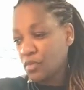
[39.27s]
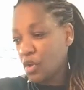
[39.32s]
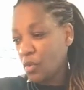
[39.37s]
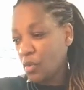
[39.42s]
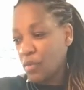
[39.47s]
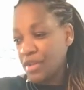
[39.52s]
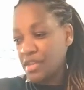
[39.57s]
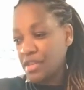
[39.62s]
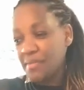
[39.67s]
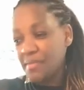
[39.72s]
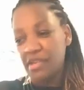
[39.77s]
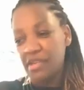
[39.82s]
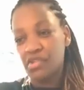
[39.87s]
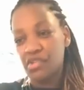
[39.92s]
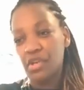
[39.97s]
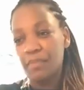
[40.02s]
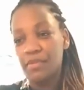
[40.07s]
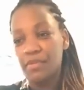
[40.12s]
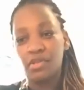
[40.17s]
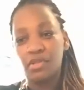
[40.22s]
when you make
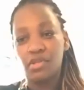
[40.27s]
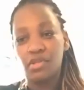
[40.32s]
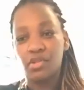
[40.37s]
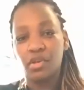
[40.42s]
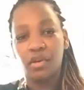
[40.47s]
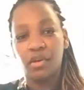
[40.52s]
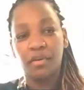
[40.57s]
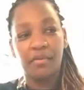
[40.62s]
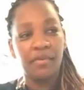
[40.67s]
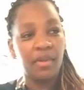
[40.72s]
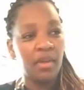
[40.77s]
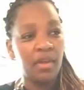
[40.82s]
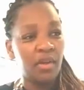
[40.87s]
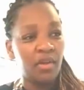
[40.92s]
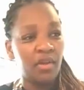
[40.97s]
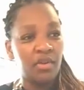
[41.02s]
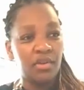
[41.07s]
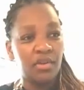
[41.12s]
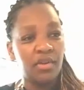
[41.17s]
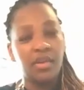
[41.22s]
chips and stuff,
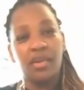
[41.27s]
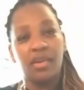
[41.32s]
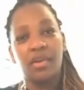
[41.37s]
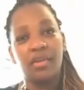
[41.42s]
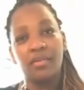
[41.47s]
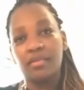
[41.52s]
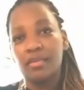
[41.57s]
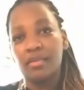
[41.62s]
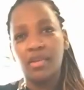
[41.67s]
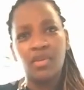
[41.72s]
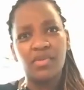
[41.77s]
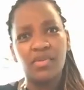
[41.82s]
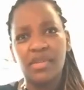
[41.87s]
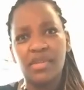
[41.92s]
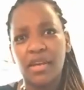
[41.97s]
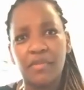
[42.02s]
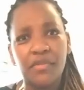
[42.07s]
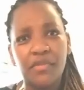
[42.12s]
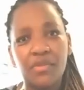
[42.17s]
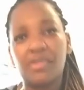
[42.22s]
you can use
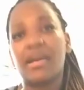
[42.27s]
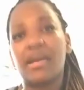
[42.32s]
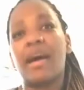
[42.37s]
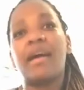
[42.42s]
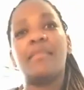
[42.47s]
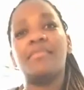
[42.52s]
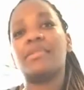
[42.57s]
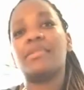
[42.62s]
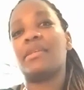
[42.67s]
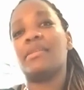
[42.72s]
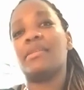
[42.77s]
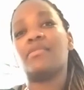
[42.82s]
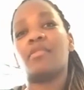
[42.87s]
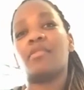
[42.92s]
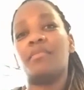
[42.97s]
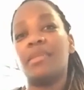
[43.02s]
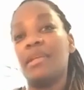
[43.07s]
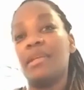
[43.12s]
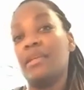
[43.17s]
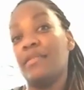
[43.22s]
it a few times and it's
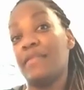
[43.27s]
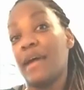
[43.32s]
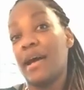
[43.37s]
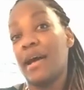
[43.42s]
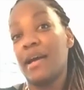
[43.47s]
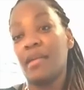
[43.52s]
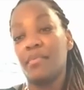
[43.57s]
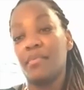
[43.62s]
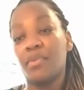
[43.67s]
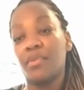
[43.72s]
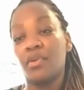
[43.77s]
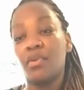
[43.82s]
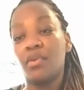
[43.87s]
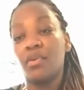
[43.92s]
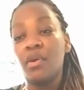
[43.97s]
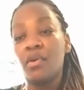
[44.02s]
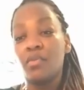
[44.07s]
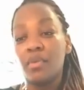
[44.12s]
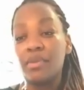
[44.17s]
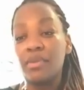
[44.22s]
completely fine. But
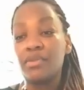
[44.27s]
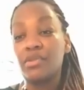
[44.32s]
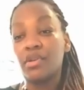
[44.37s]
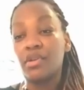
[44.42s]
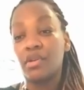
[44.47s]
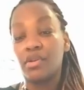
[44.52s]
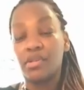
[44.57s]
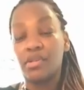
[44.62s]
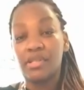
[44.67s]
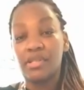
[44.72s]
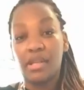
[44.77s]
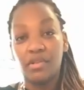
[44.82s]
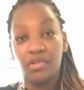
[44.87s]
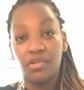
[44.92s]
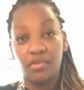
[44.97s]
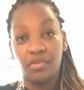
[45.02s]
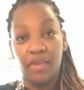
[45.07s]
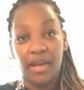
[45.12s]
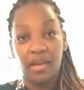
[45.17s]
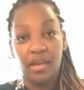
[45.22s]
with doughnuts, I
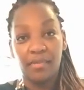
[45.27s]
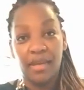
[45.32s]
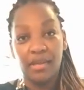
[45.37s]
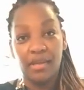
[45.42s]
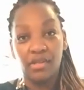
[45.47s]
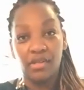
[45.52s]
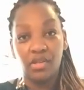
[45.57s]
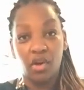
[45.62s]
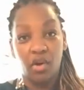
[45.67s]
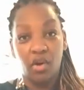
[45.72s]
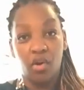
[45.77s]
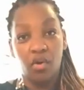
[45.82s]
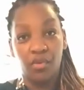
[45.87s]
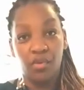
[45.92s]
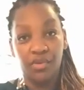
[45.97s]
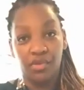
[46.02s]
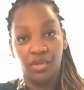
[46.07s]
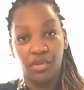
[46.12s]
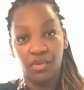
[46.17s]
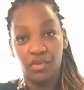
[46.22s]
do recommend to
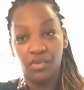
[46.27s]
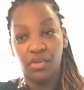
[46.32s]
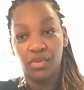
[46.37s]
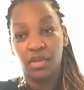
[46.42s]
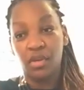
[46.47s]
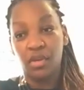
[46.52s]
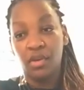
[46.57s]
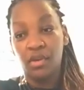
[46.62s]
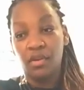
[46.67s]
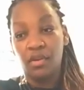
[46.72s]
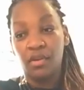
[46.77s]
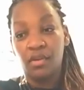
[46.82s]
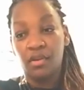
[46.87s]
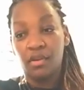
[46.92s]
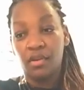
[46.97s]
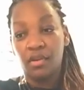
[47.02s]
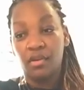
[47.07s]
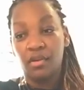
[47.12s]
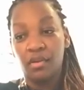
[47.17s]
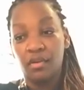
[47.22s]
always use
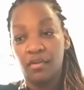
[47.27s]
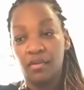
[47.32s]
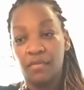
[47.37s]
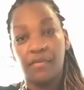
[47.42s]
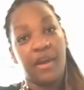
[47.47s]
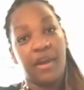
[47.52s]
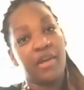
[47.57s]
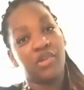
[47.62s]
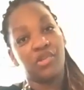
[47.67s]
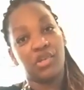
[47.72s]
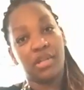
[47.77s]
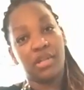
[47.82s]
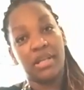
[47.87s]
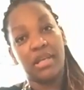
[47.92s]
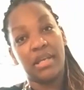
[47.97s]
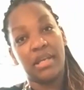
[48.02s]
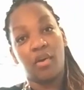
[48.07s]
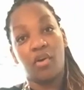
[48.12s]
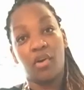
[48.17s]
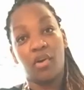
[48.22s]
fresh,
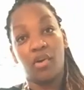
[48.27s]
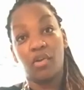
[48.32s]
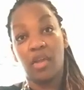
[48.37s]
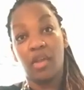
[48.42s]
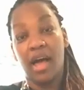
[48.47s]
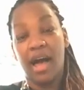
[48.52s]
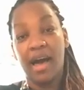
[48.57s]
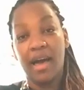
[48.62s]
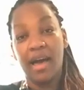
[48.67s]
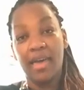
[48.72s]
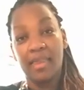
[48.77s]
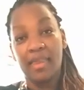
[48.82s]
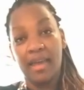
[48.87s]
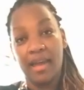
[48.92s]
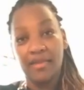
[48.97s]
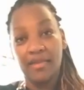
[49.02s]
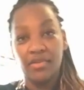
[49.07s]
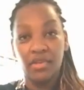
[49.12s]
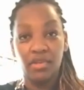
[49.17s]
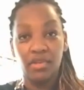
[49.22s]
clean oil. I
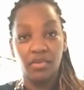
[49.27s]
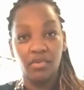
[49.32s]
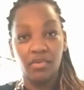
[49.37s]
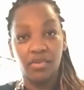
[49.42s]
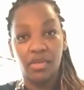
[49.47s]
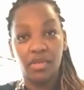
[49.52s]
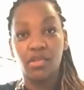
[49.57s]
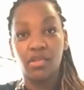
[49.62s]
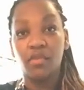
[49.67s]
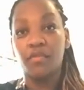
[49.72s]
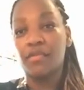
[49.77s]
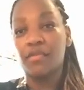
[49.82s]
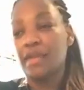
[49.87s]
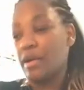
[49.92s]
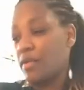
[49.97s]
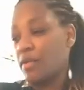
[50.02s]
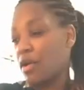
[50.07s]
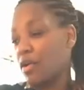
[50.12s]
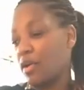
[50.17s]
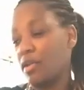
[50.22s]
like to use
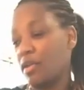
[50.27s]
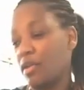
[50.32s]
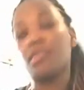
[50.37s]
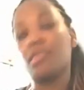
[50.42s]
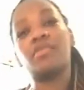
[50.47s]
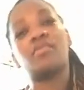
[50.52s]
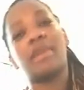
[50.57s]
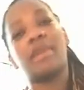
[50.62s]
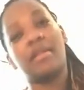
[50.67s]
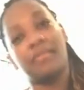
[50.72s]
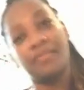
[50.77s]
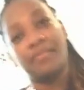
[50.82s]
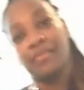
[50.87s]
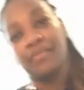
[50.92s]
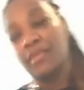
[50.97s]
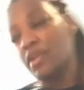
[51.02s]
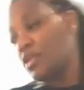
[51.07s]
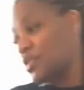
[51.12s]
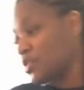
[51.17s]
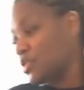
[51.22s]
sunflower oil as well.
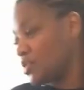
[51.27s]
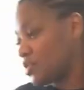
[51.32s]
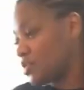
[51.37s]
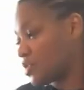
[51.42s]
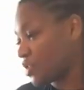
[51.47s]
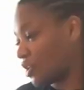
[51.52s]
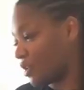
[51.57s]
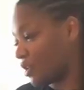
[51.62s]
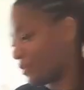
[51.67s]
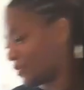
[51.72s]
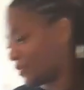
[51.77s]
So